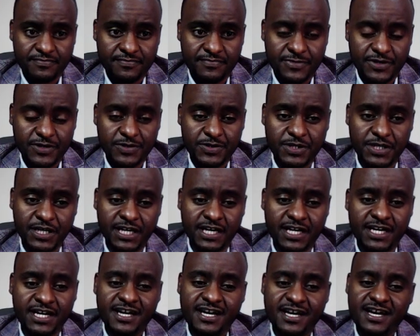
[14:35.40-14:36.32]
You see?
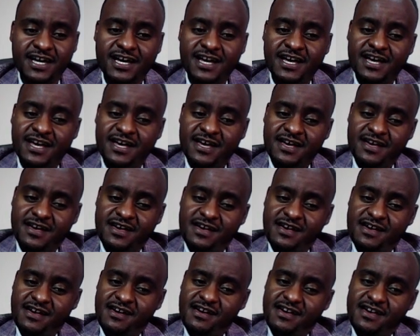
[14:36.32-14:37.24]

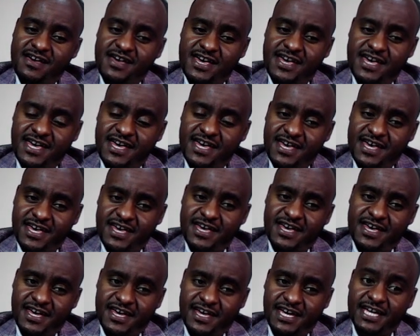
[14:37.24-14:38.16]

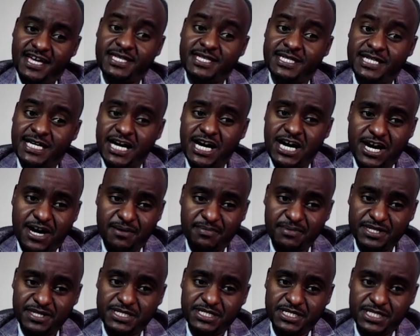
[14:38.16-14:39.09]
It's
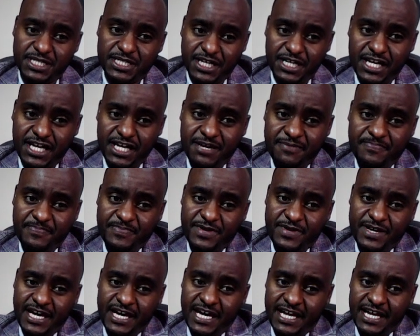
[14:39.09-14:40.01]
3
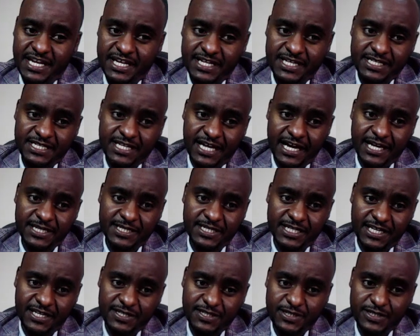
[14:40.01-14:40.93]
and it's like
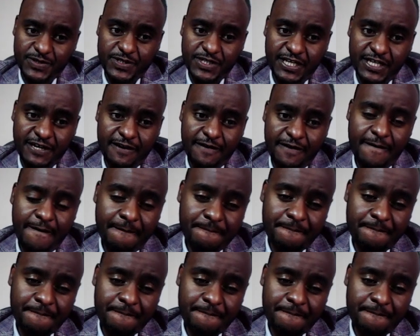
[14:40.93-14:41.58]
this. You see?